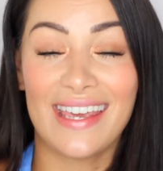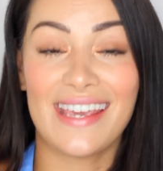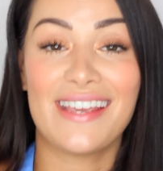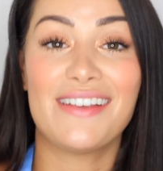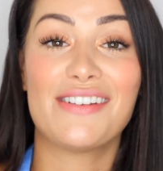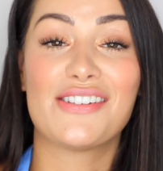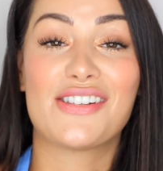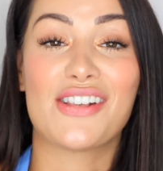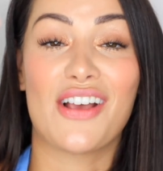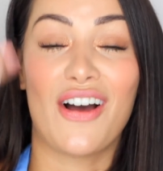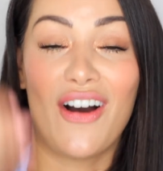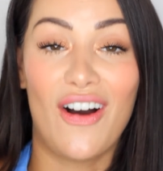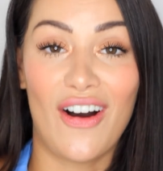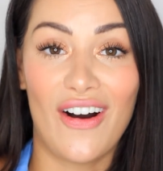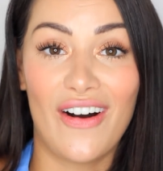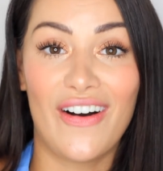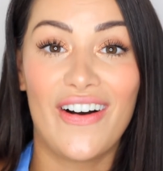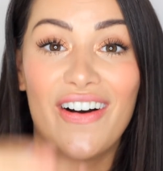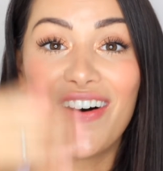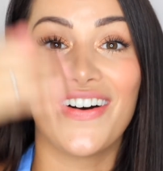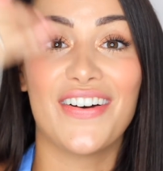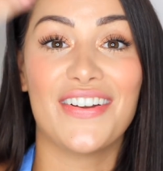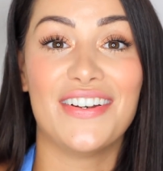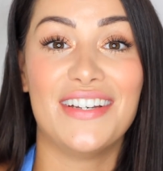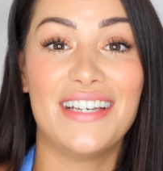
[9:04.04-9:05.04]
these
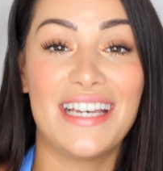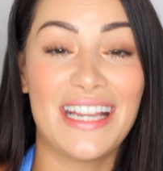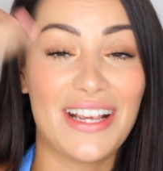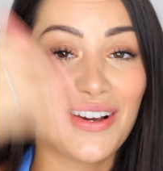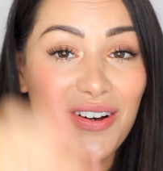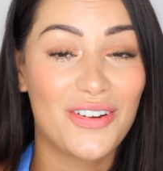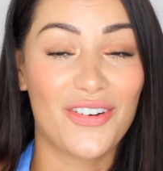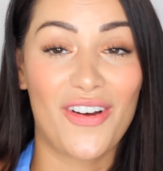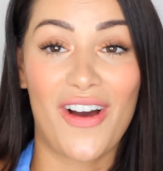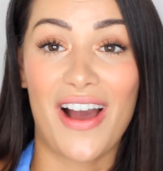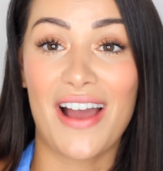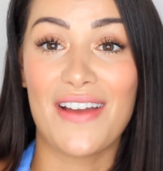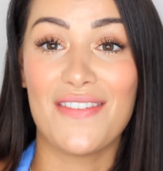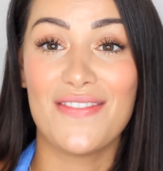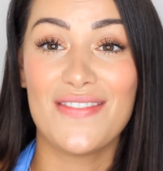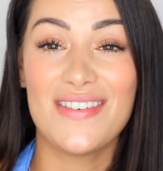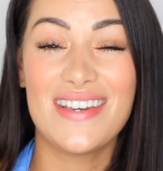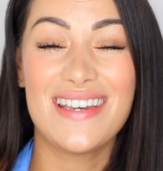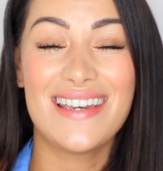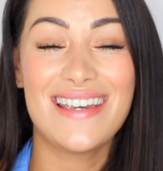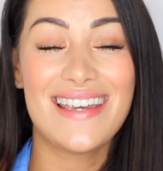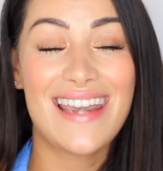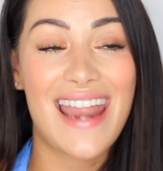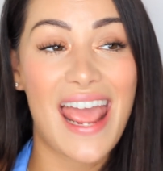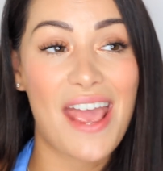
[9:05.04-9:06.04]
are neon. I've
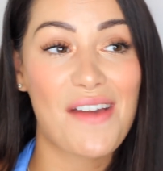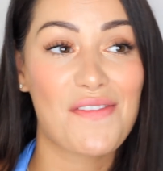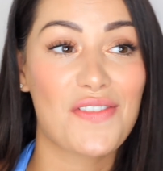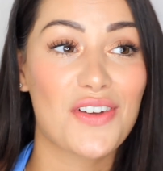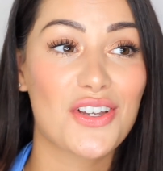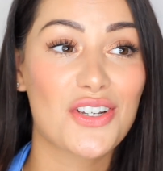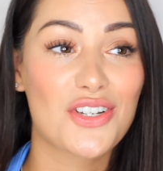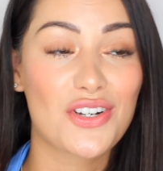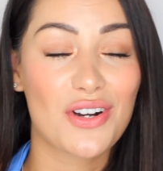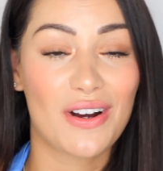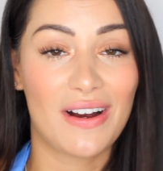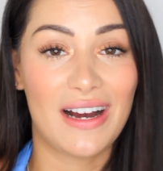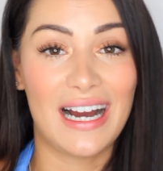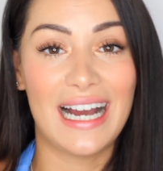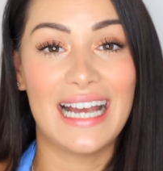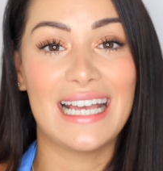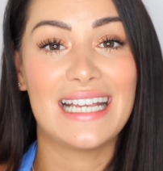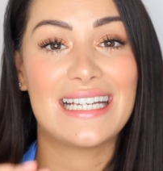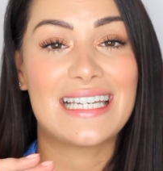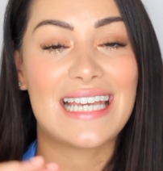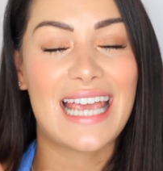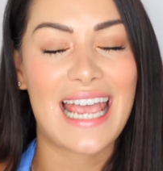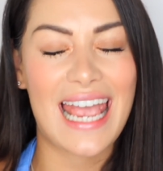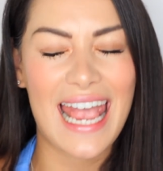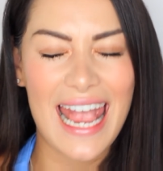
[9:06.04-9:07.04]
never
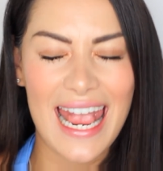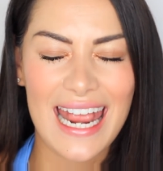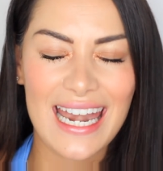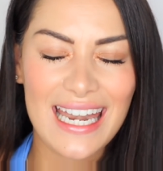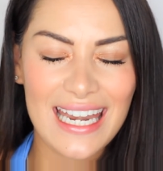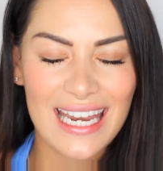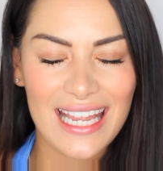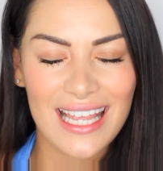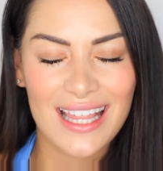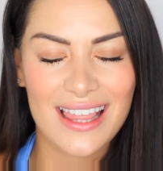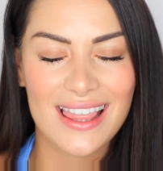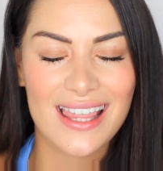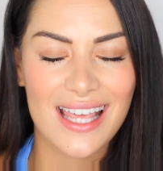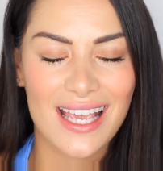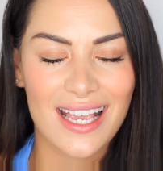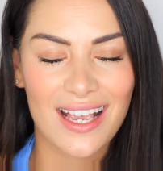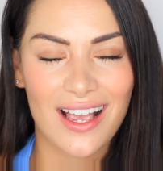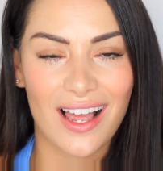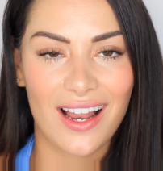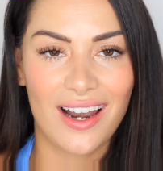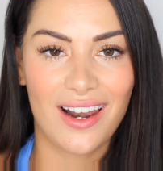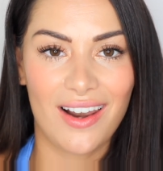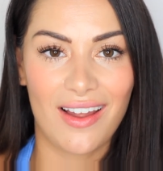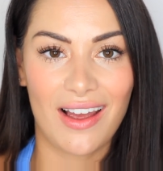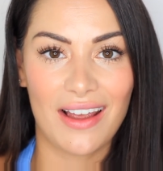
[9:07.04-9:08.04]
tried anything
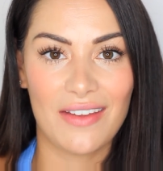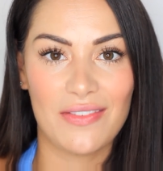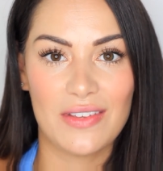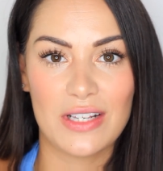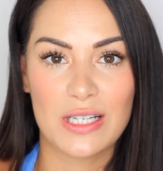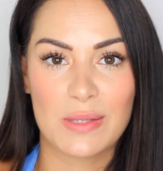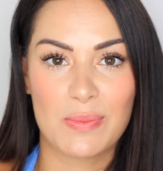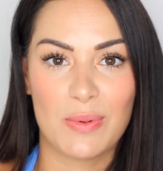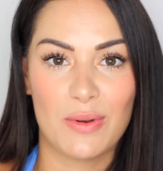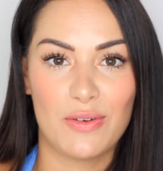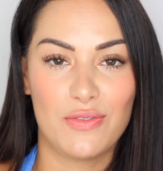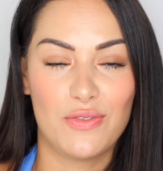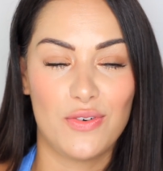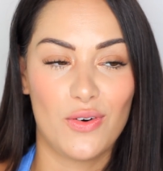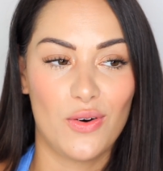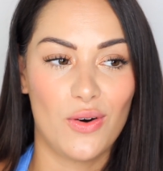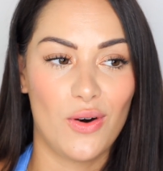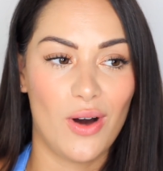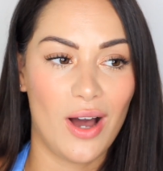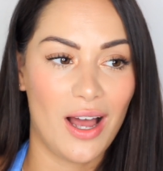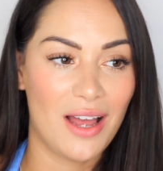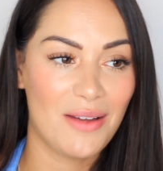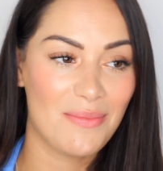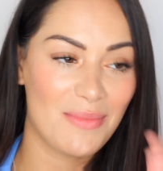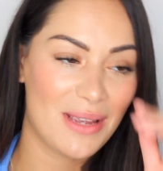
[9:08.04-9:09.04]
like this
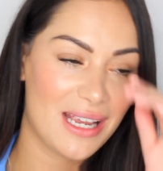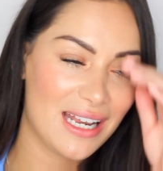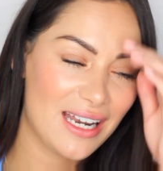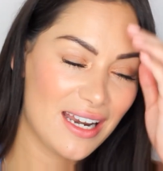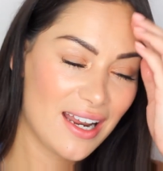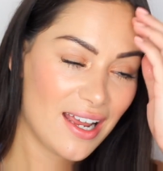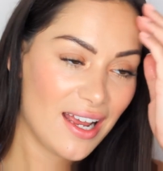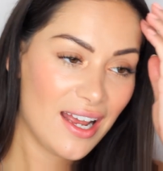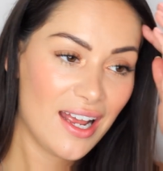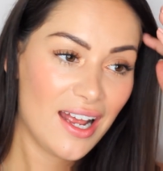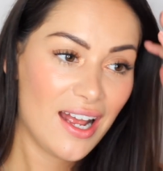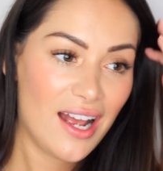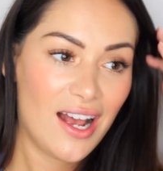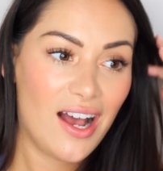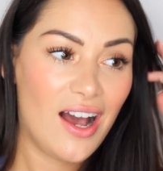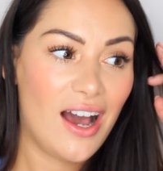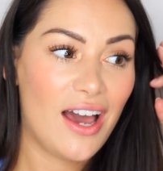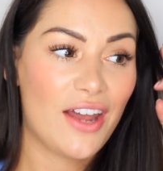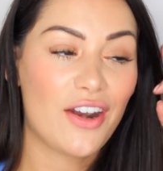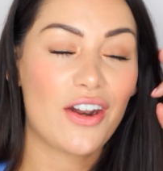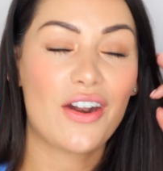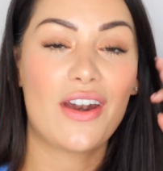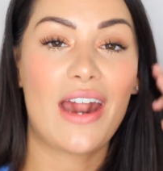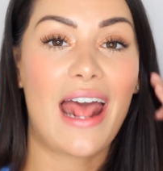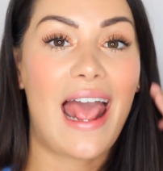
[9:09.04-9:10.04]
before. I mean,
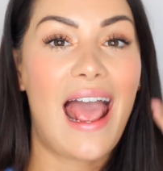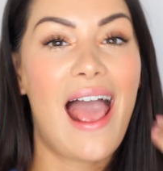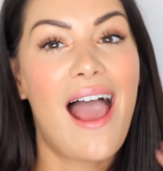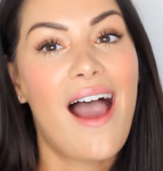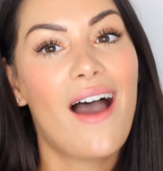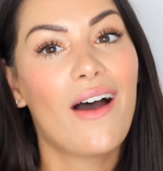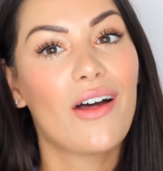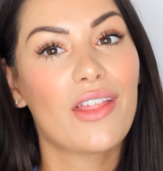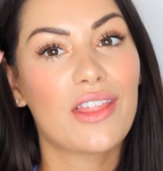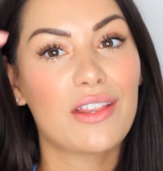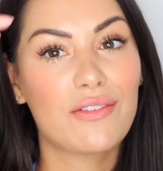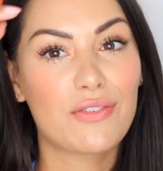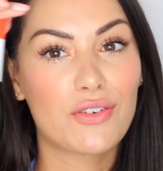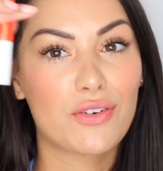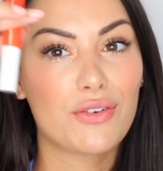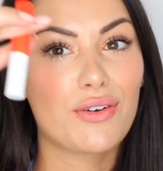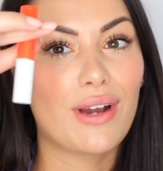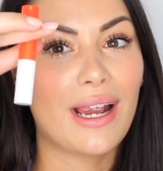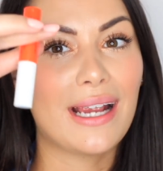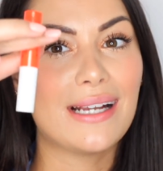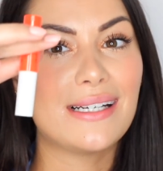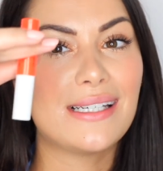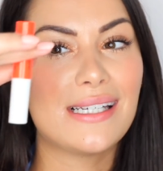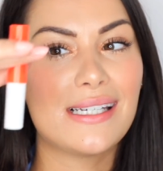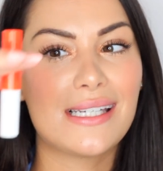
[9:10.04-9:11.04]
I don't know how they've
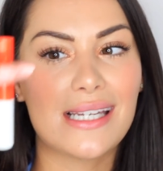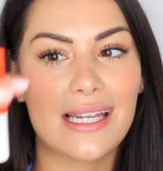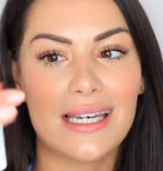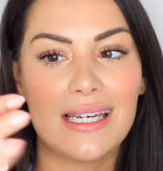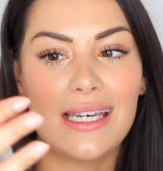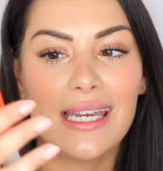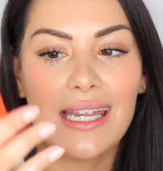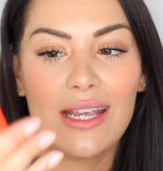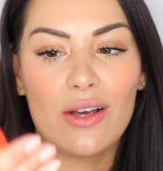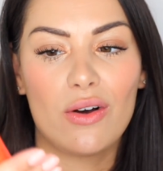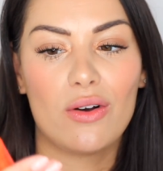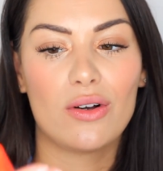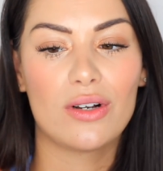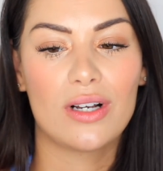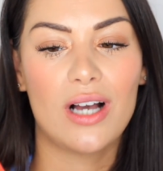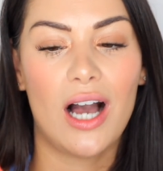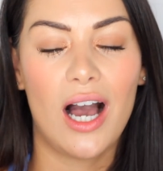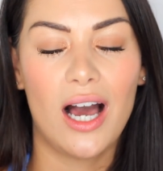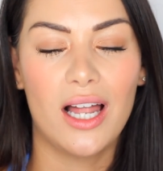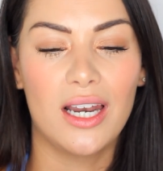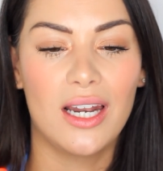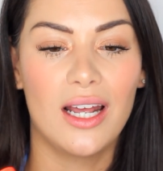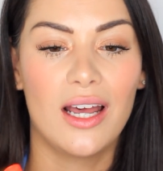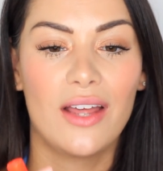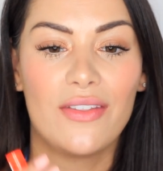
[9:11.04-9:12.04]
created a neon
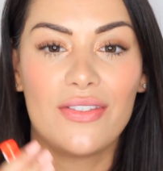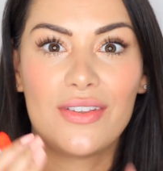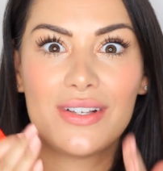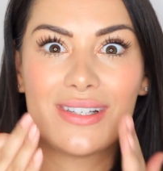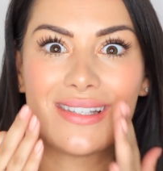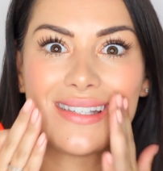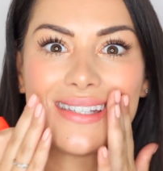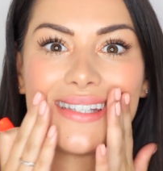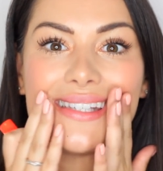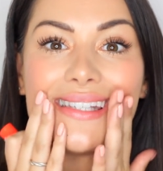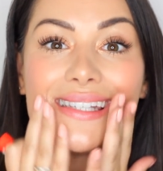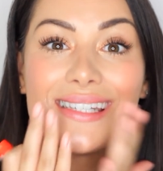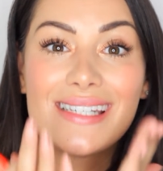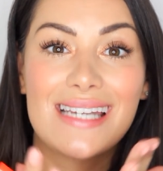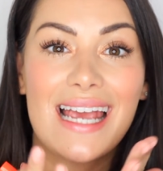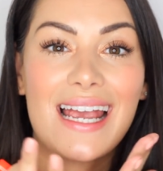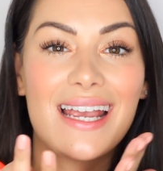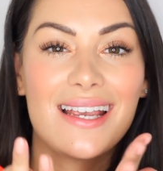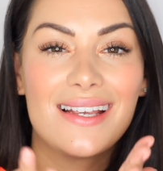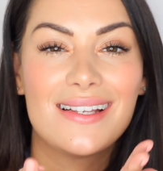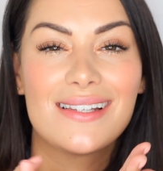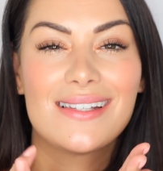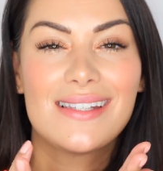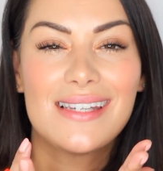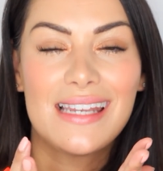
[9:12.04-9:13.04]
color that
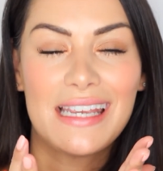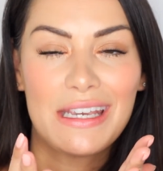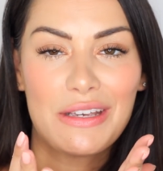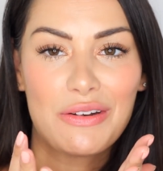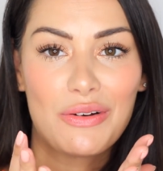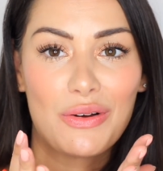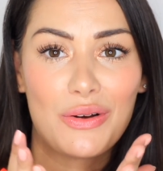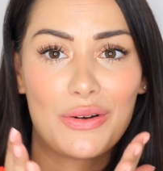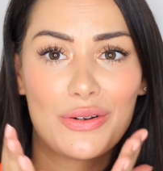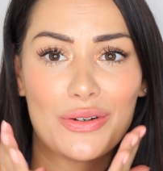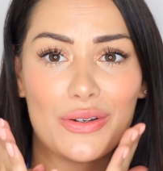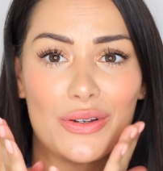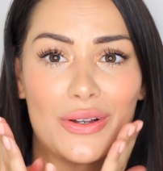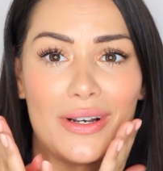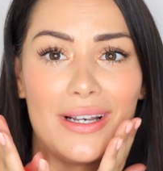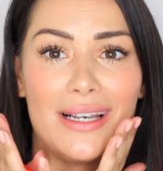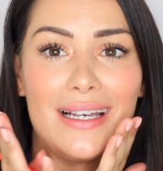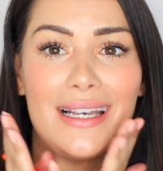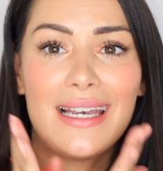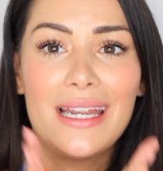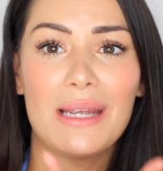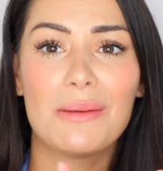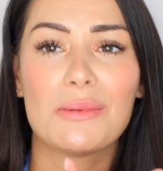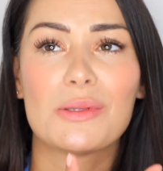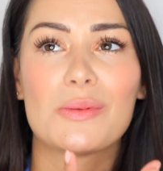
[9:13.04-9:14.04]
stays neon on your
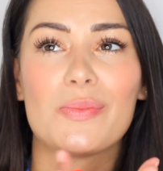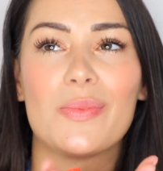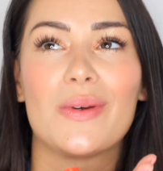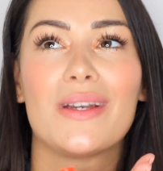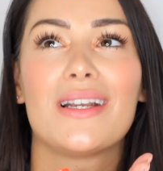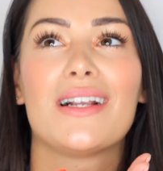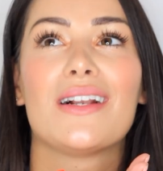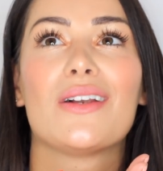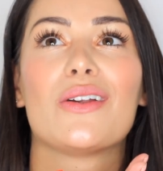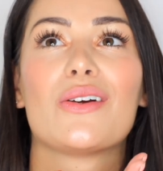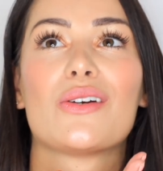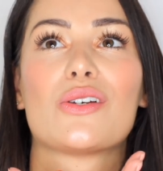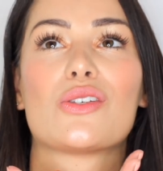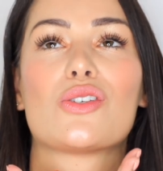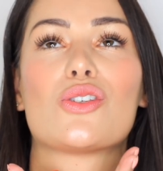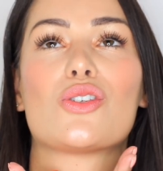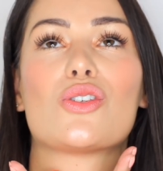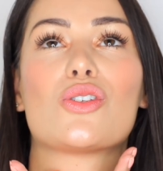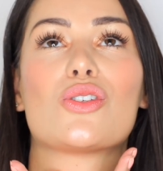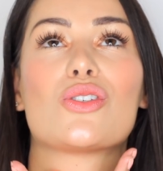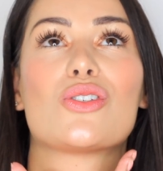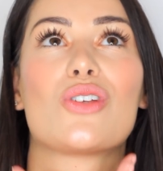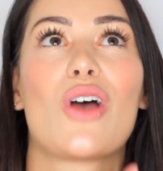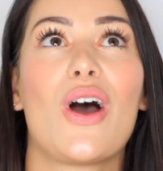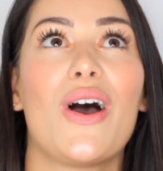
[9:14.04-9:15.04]
lips, but it looks
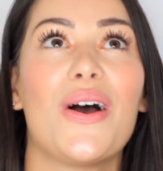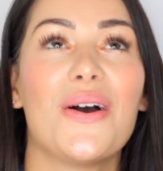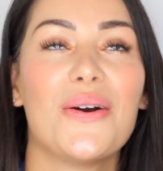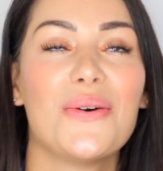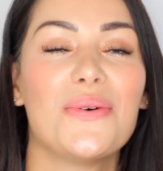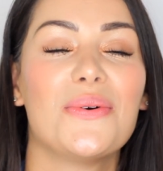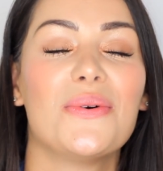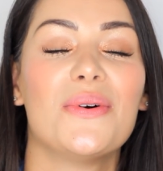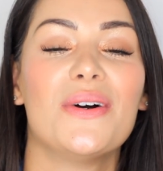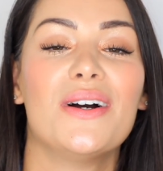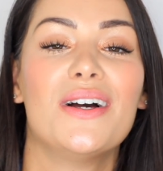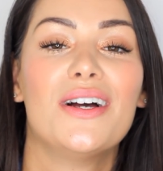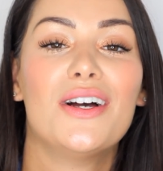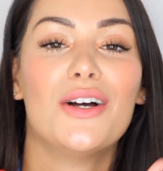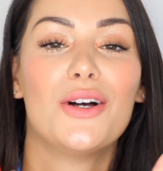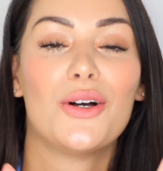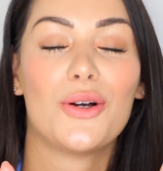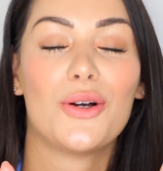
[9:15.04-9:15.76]
so